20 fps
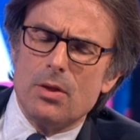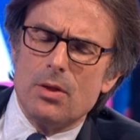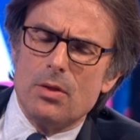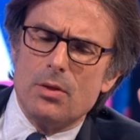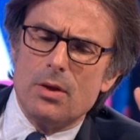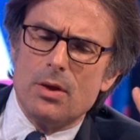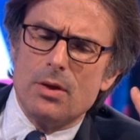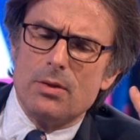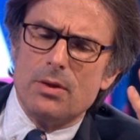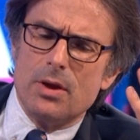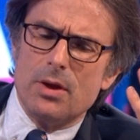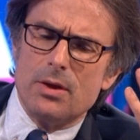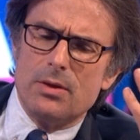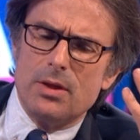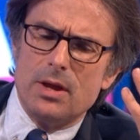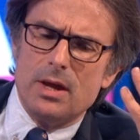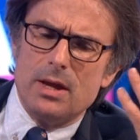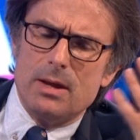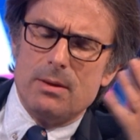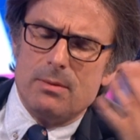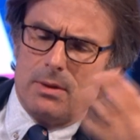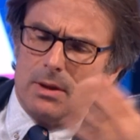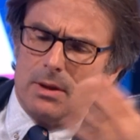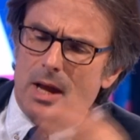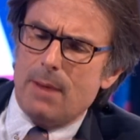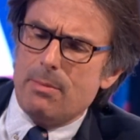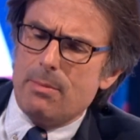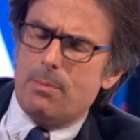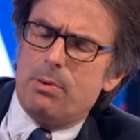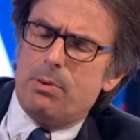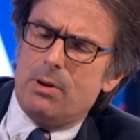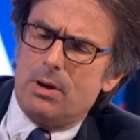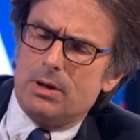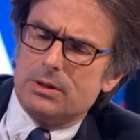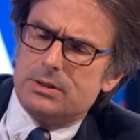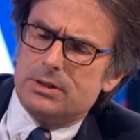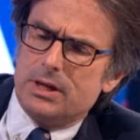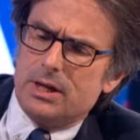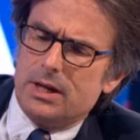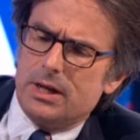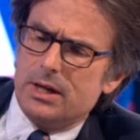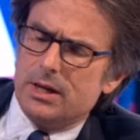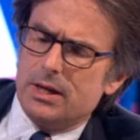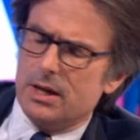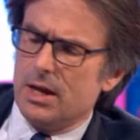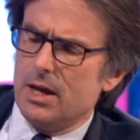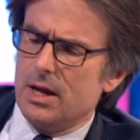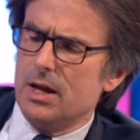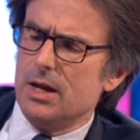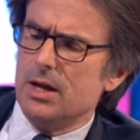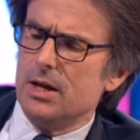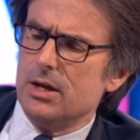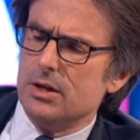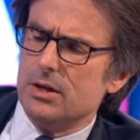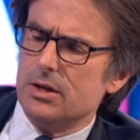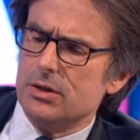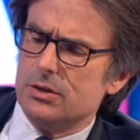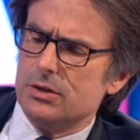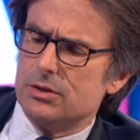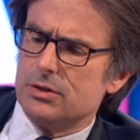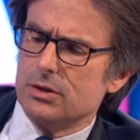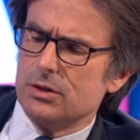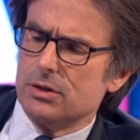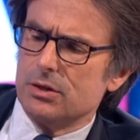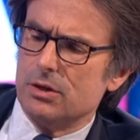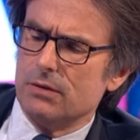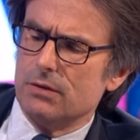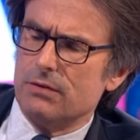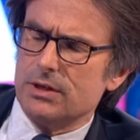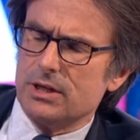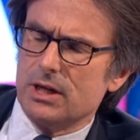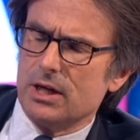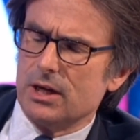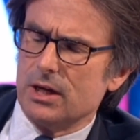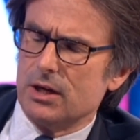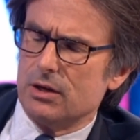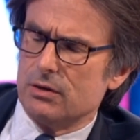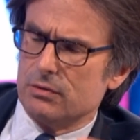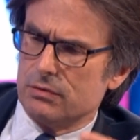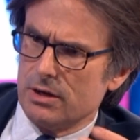The Labour Party is confronting an